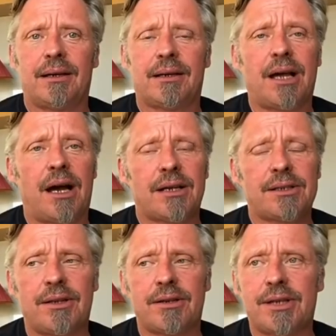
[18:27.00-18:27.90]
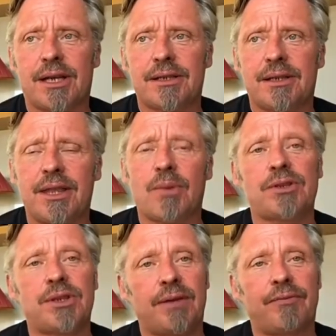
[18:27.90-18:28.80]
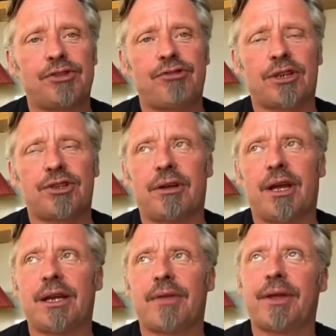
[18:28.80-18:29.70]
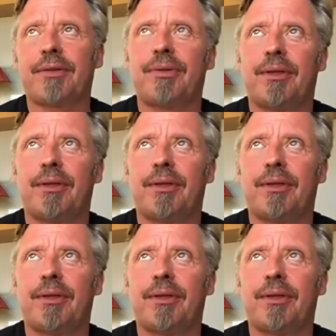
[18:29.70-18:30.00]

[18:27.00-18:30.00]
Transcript: cars in those days, and there wasn't the infrastructure. And I think